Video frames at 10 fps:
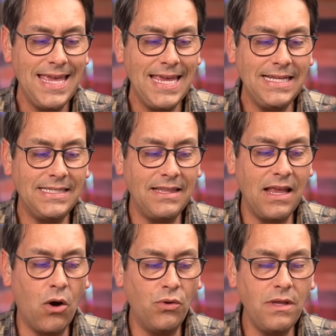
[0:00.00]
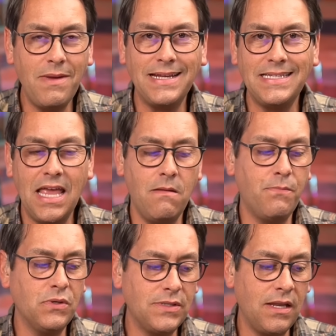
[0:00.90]
He said they only make
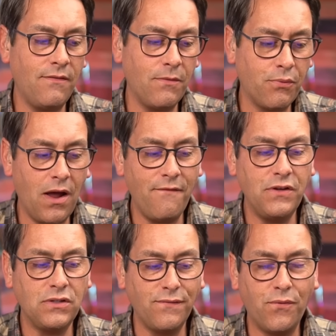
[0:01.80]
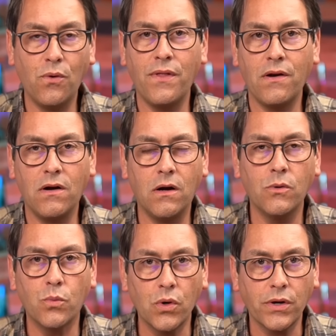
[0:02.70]
10% of the profits for their
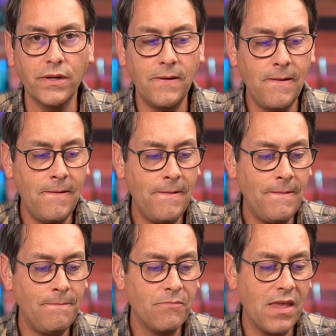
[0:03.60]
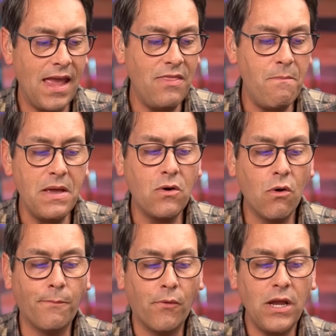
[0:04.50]
hard work. And the big
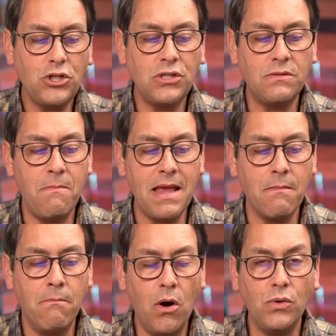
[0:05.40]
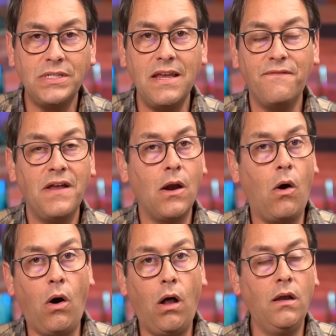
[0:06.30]
corporations make most, if not
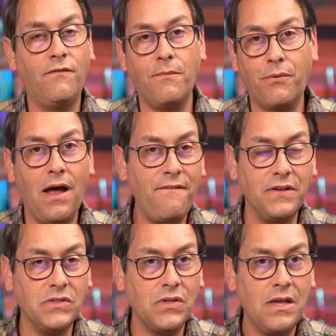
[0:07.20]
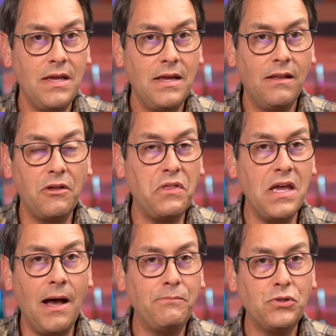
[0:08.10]
all, of the profits. Like, the
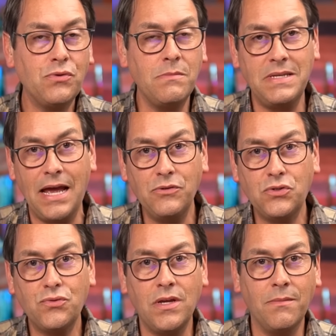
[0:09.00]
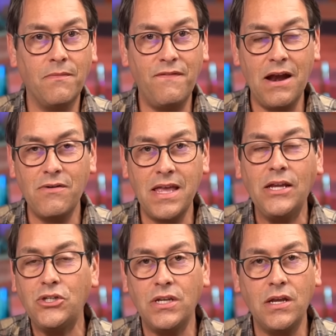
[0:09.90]
upstream, downstream
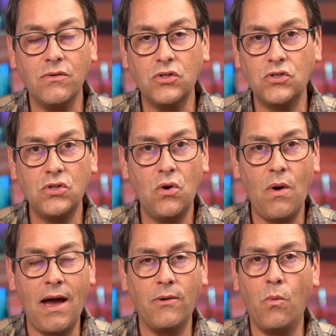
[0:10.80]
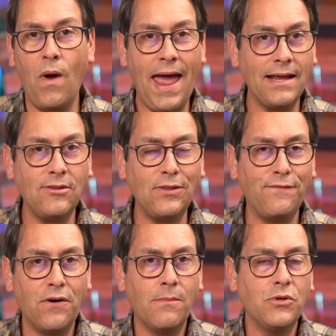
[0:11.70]
variation here is so out of whack that the
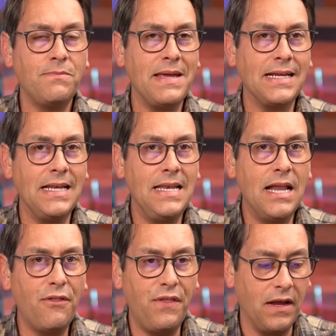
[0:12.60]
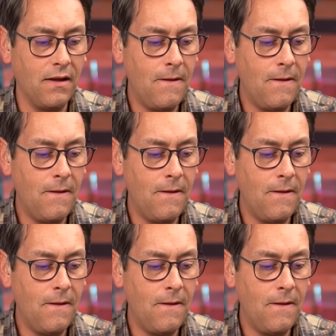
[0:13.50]
farmers make nothing.